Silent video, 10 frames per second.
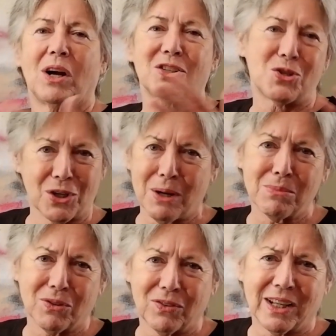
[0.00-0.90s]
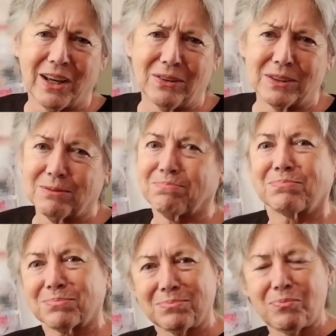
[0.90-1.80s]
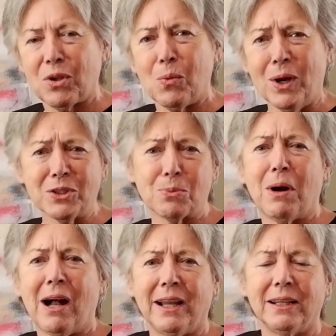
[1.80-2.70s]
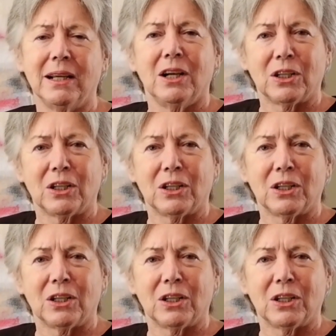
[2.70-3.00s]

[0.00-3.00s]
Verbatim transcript: watch Jim's videos, watch mine,